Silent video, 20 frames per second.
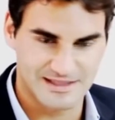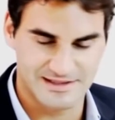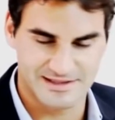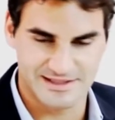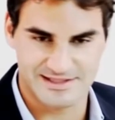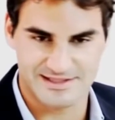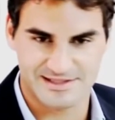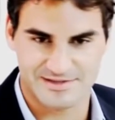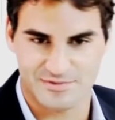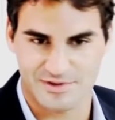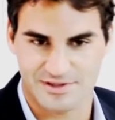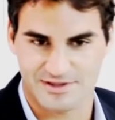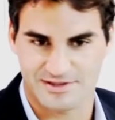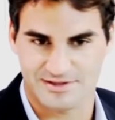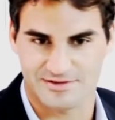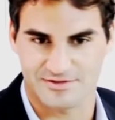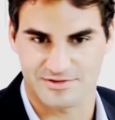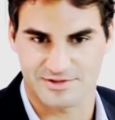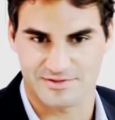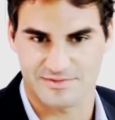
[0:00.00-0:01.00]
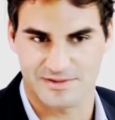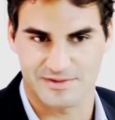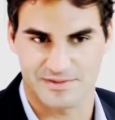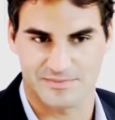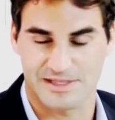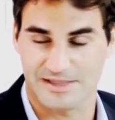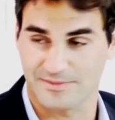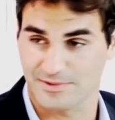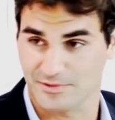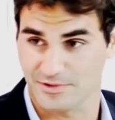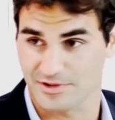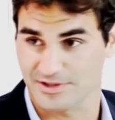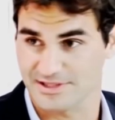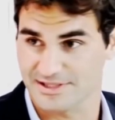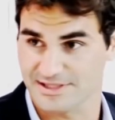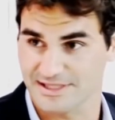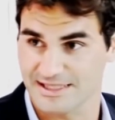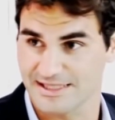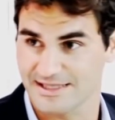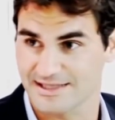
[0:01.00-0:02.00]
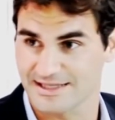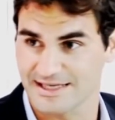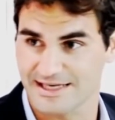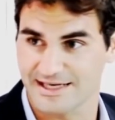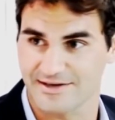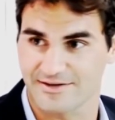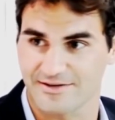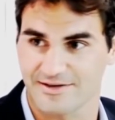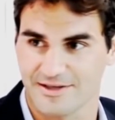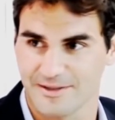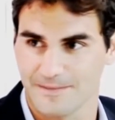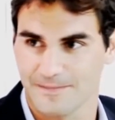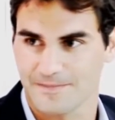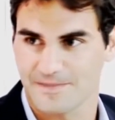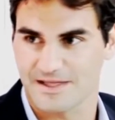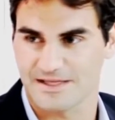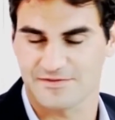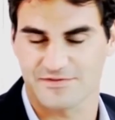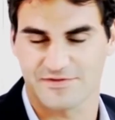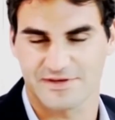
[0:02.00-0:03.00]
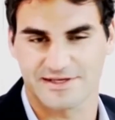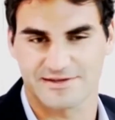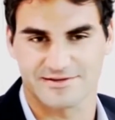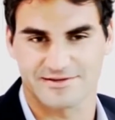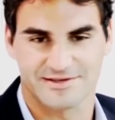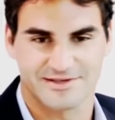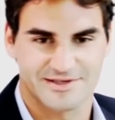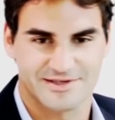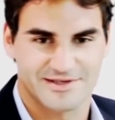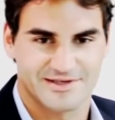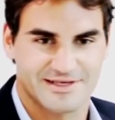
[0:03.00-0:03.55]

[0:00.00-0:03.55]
and this is what also maybe people want to see and hear and feel.